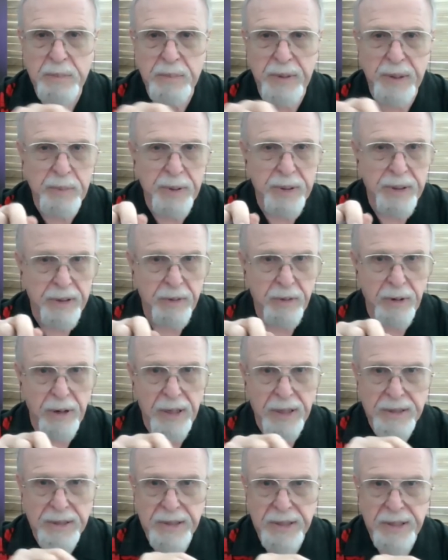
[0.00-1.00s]
to be put
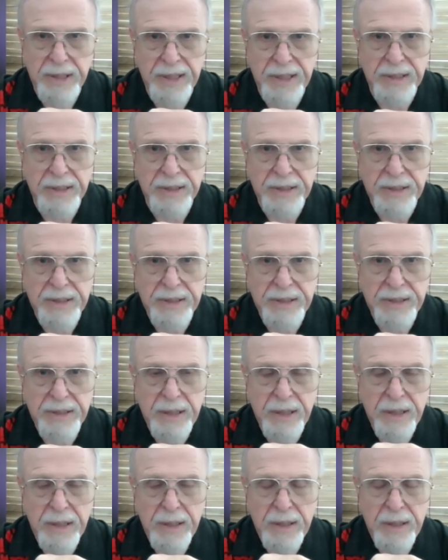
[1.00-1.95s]
across is